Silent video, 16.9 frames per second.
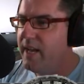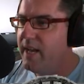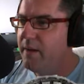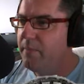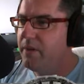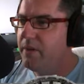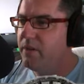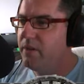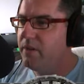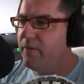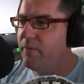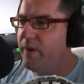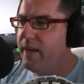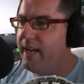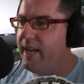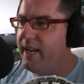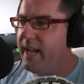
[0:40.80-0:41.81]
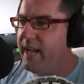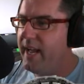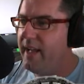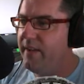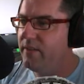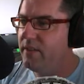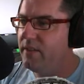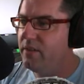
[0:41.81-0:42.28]
But look, if we
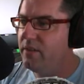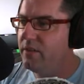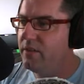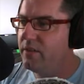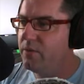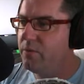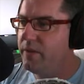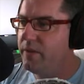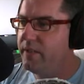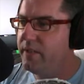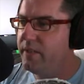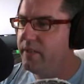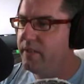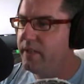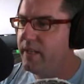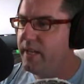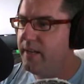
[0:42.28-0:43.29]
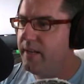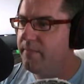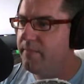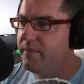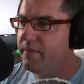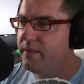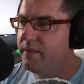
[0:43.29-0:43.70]
have a look, we'll